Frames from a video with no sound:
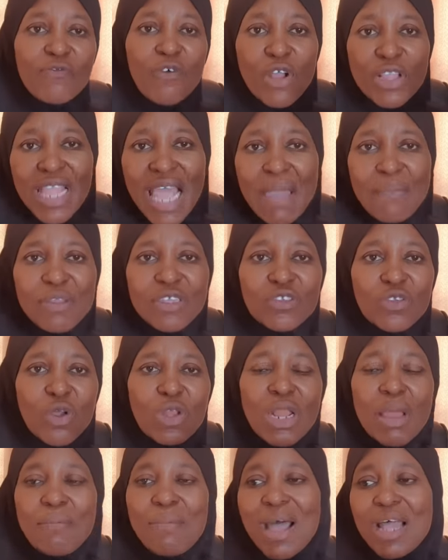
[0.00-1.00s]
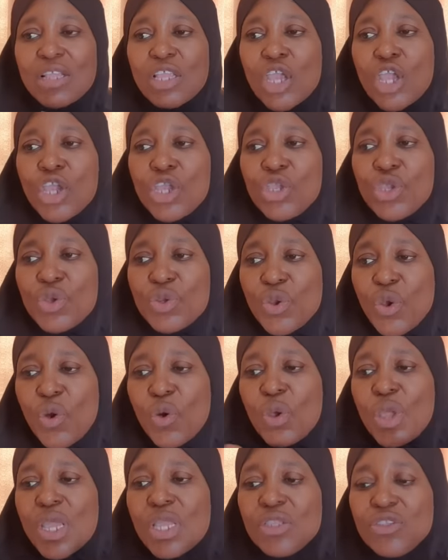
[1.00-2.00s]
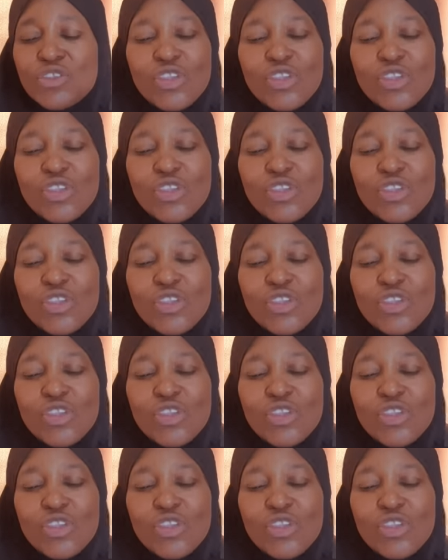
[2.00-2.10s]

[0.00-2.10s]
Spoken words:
For them, it's all about, you know,